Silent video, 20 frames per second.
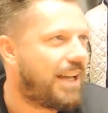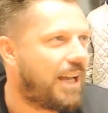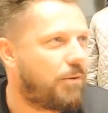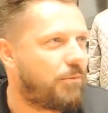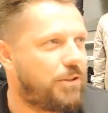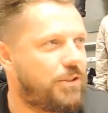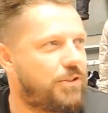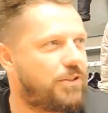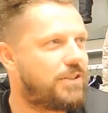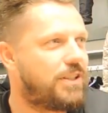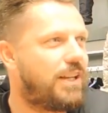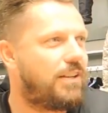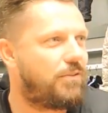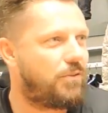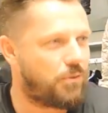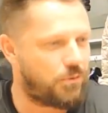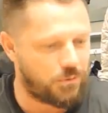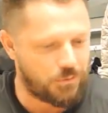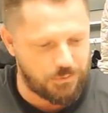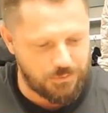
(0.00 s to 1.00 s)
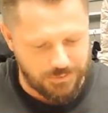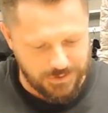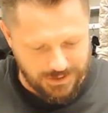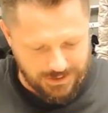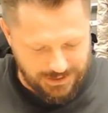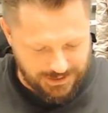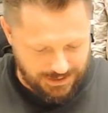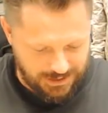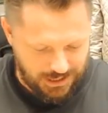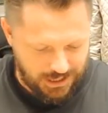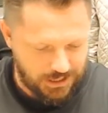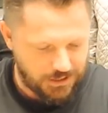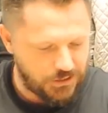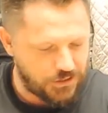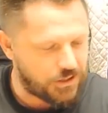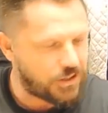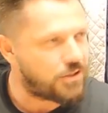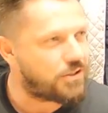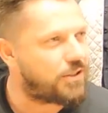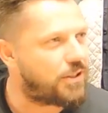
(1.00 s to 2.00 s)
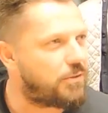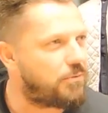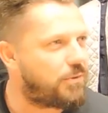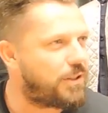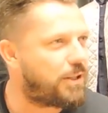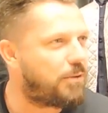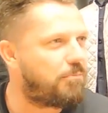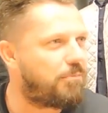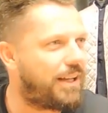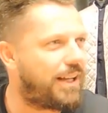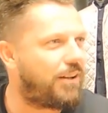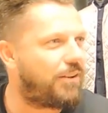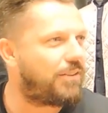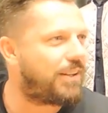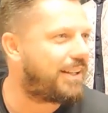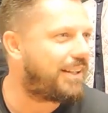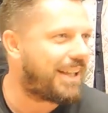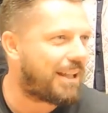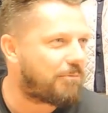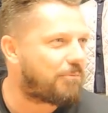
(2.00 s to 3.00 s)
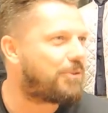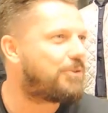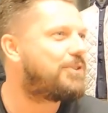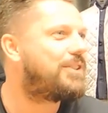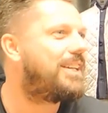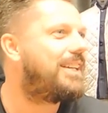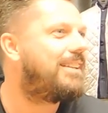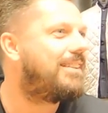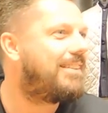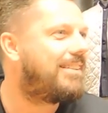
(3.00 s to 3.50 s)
and we just had to adjust it with a belt, and that was it.